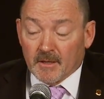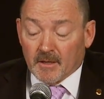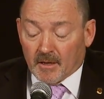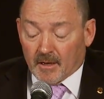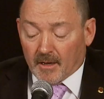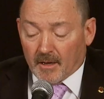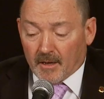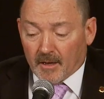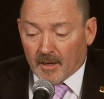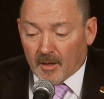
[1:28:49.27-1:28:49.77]

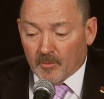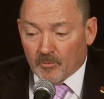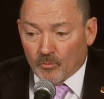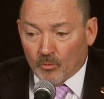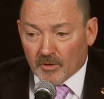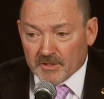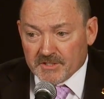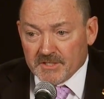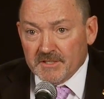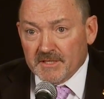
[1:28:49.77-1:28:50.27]

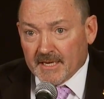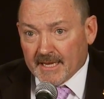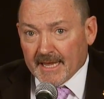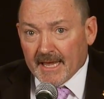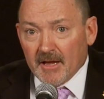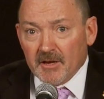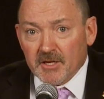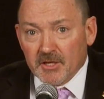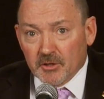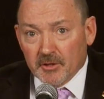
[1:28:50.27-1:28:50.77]
What's in the
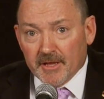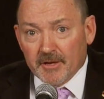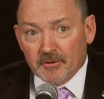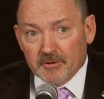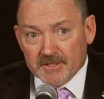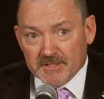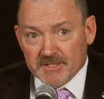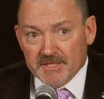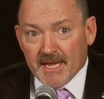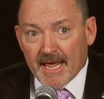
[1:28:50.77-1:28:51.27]
calculator
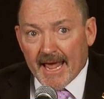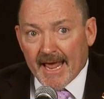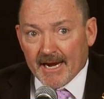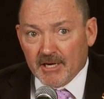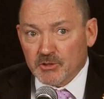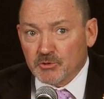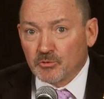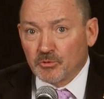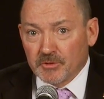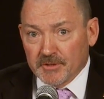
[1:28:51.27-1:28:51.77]
is the
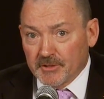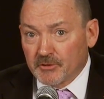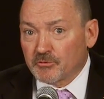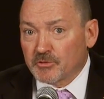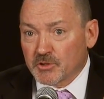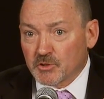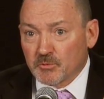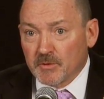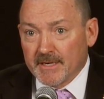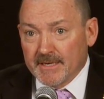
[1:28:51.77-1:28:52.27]
actual
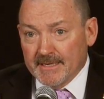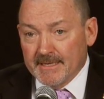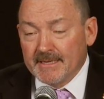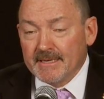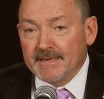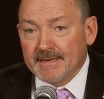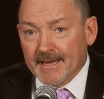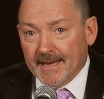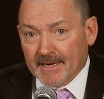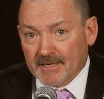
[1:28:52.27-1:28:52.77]
interest rate
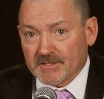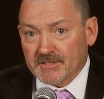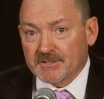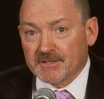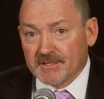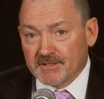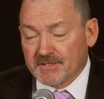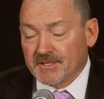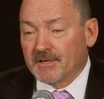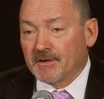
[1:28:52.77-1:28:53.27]
index
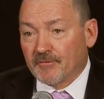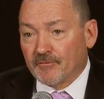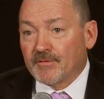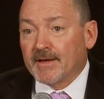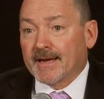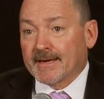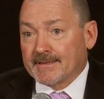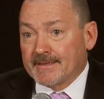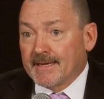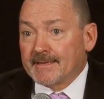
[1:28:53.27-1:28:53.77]
that's in
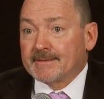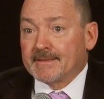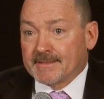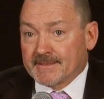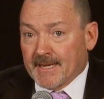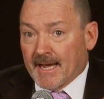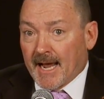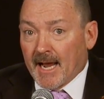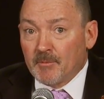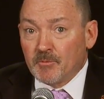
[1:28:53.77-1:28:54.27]
effect at the
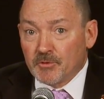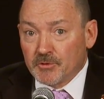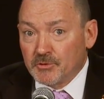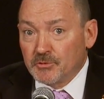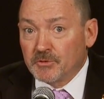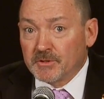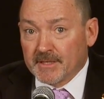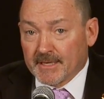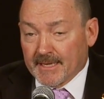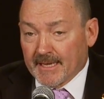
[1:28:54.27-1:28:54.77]
time you're
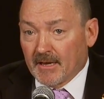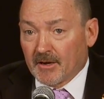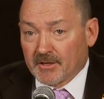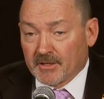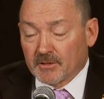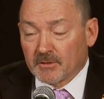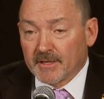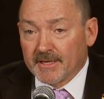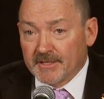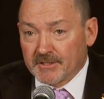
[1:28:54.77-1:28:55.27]
doing the
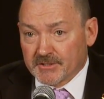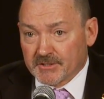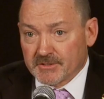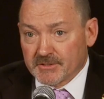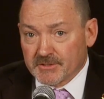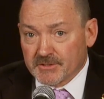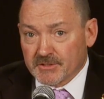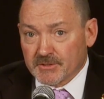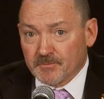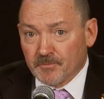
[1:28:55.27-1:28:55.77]

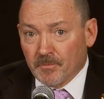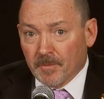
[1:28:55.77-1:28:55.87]
calculations.